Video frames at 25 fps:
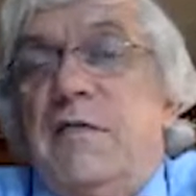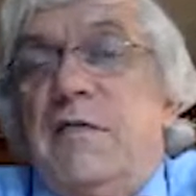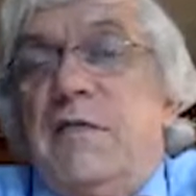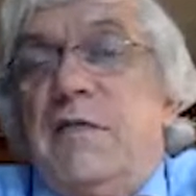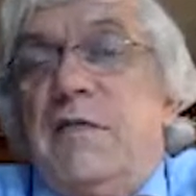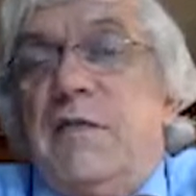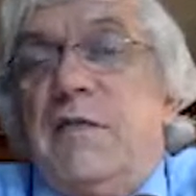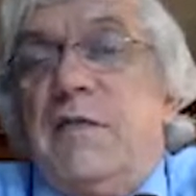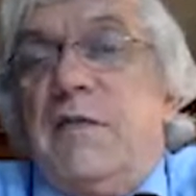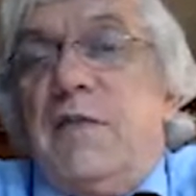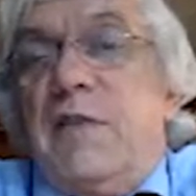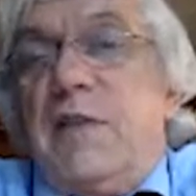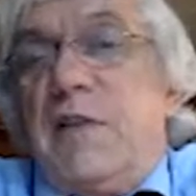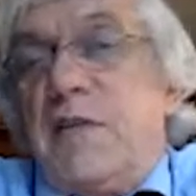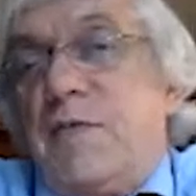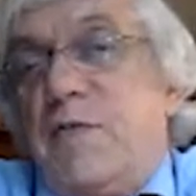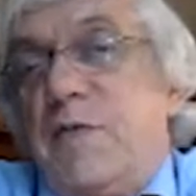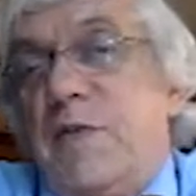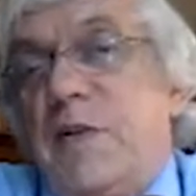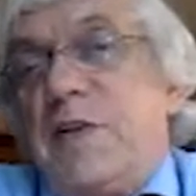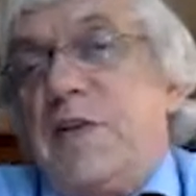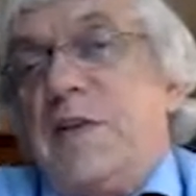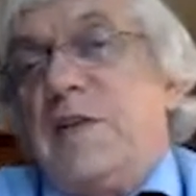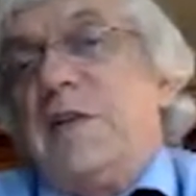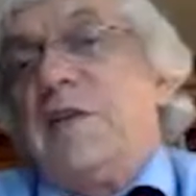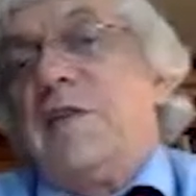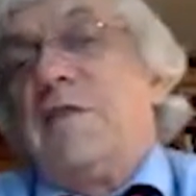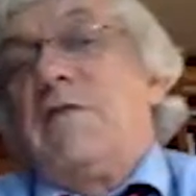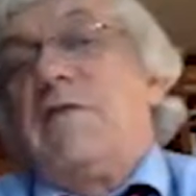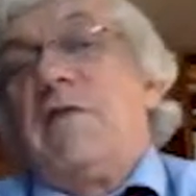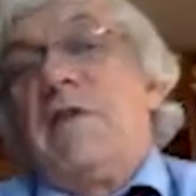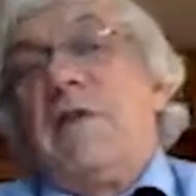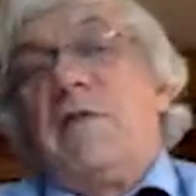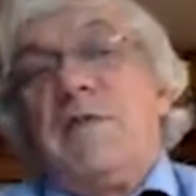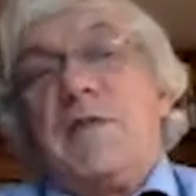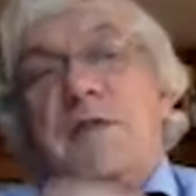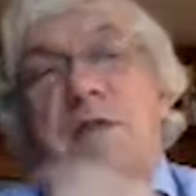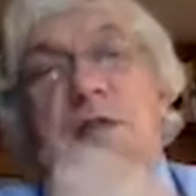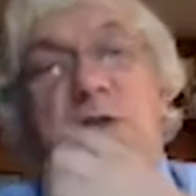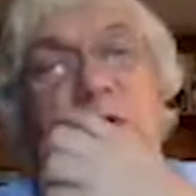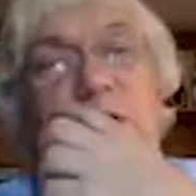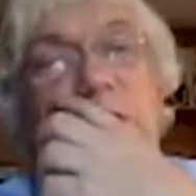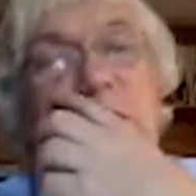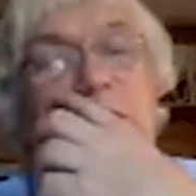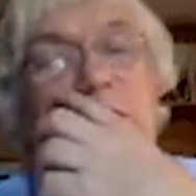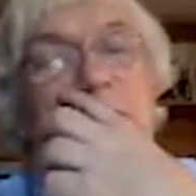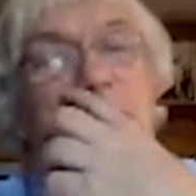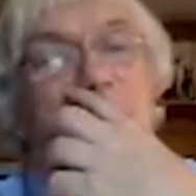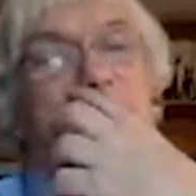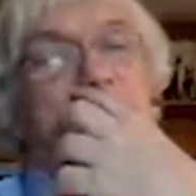U.S. President Trump's
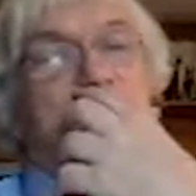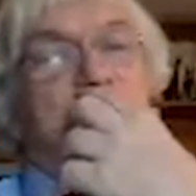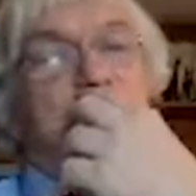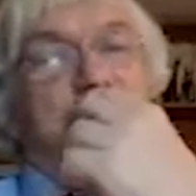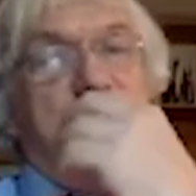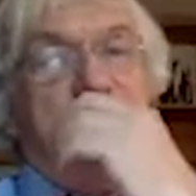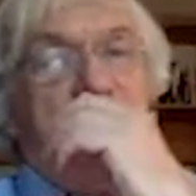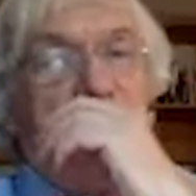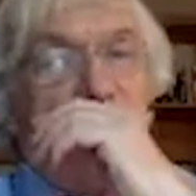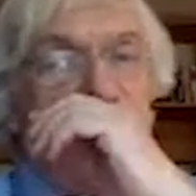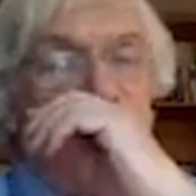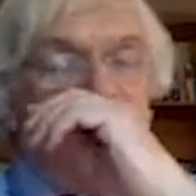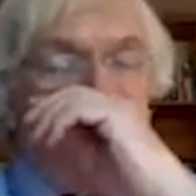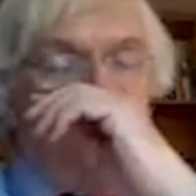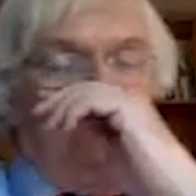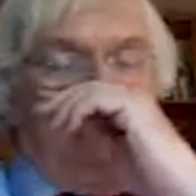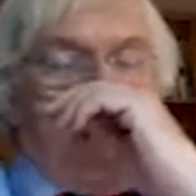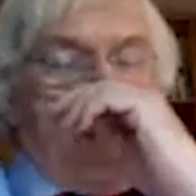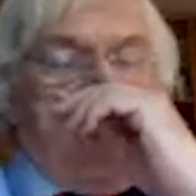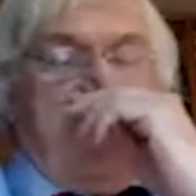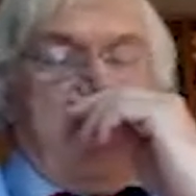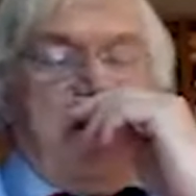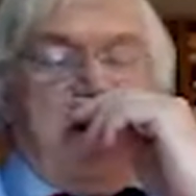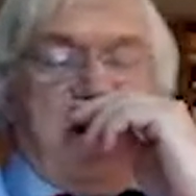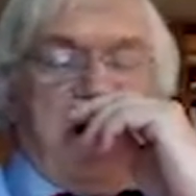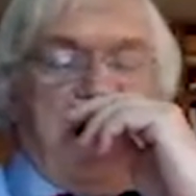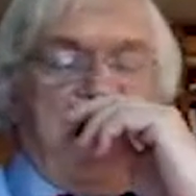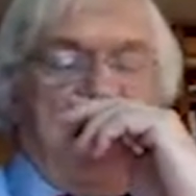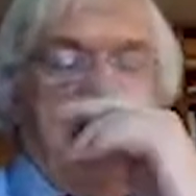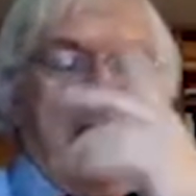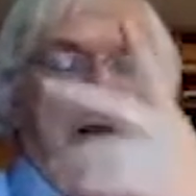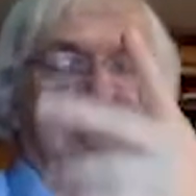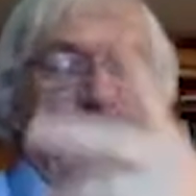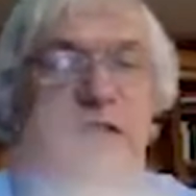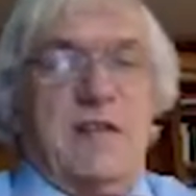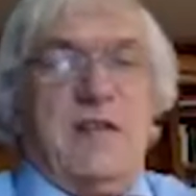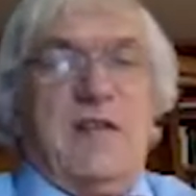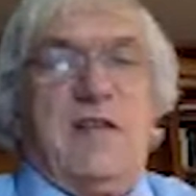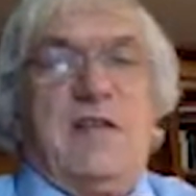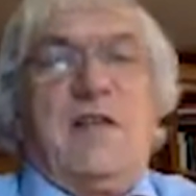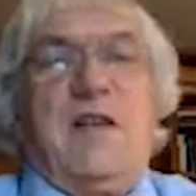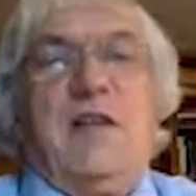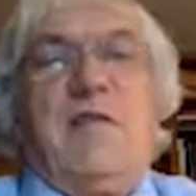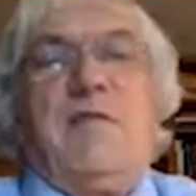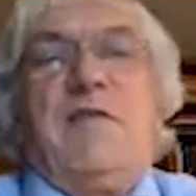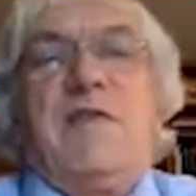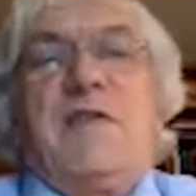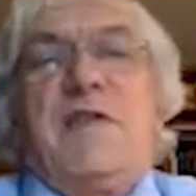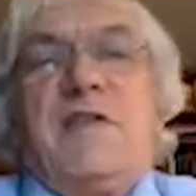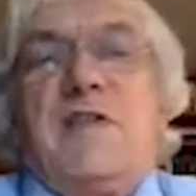approach or his
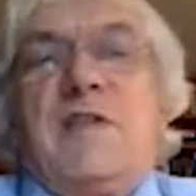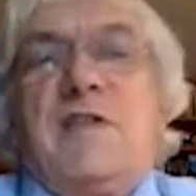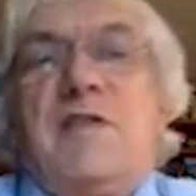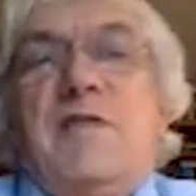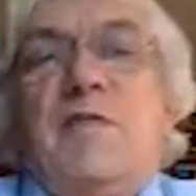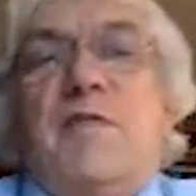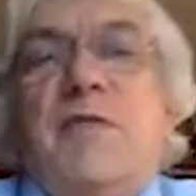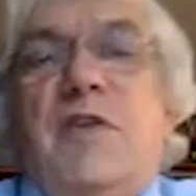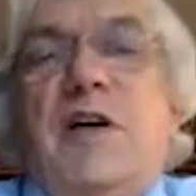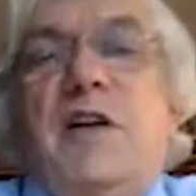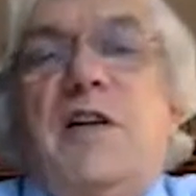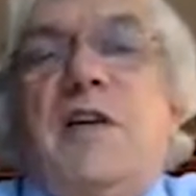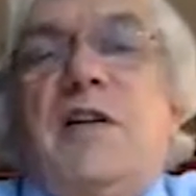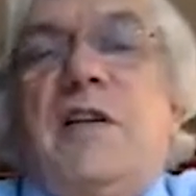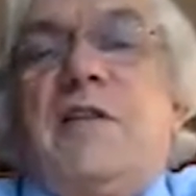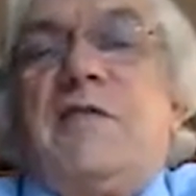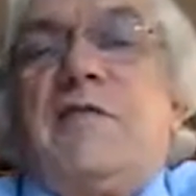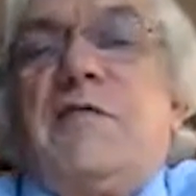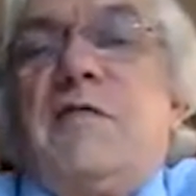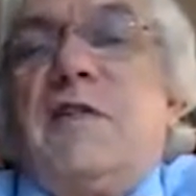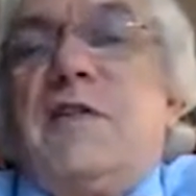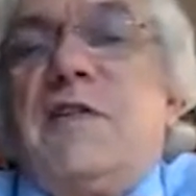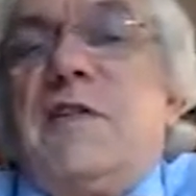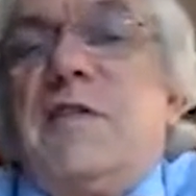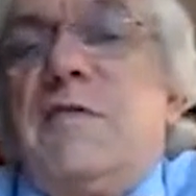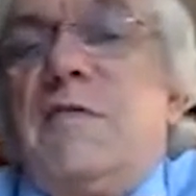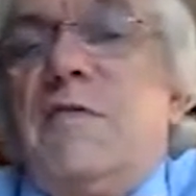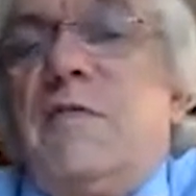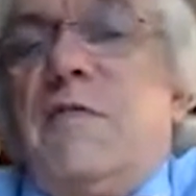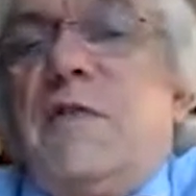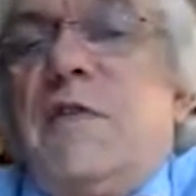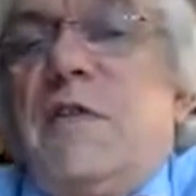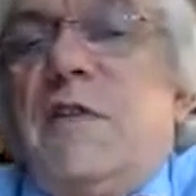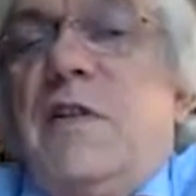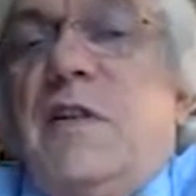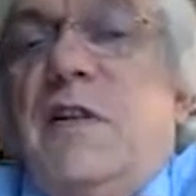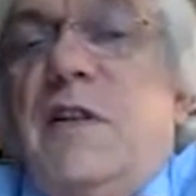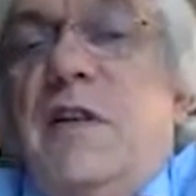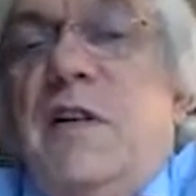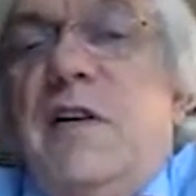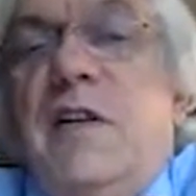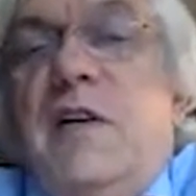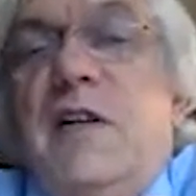emphasis on bilateralism will